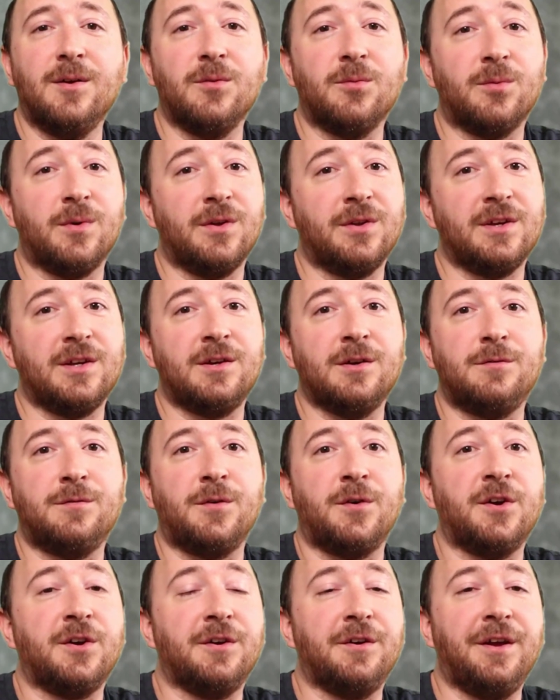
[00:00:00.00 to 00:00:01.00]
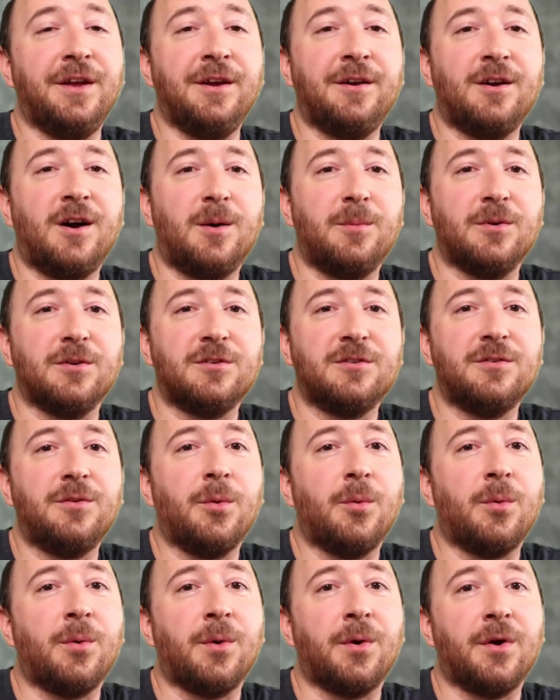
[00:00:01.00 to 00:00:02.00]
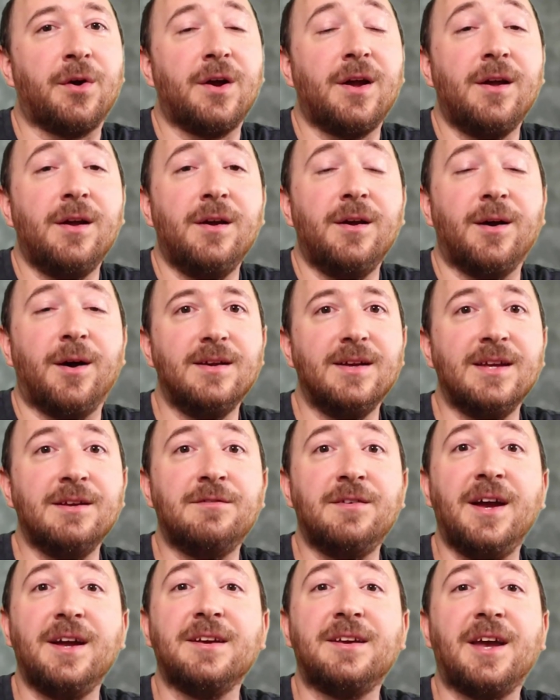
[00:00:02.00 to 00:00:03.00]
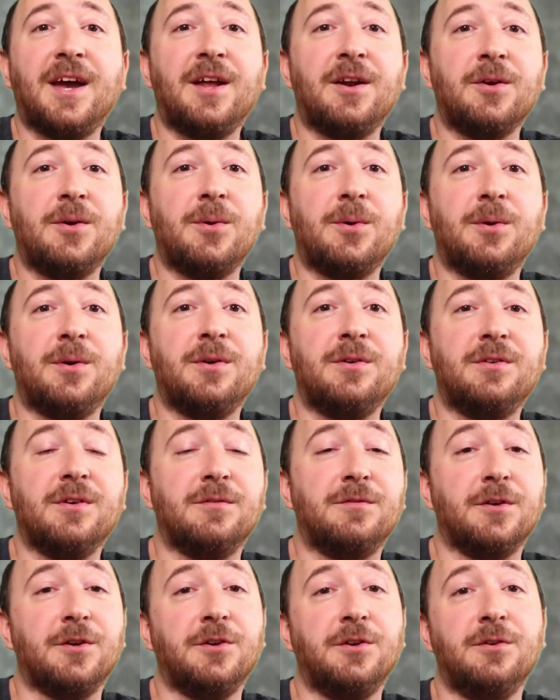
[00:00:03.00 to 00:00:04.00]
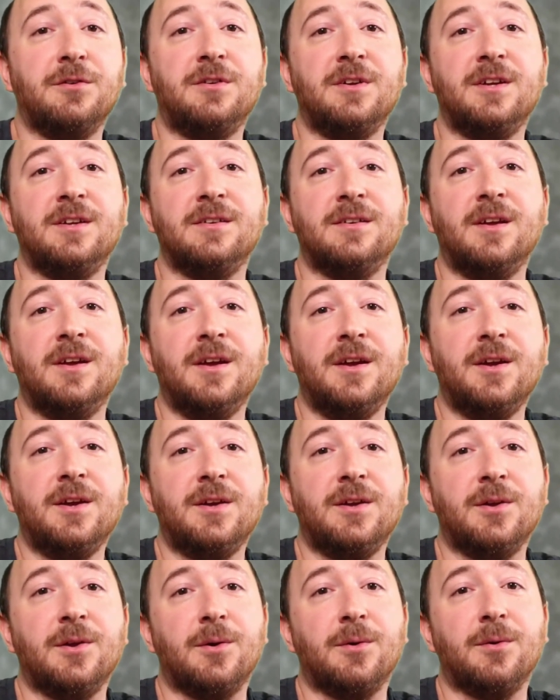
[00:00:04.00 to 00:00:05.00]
really good for your e-commerce store. Event categories, if you're using, you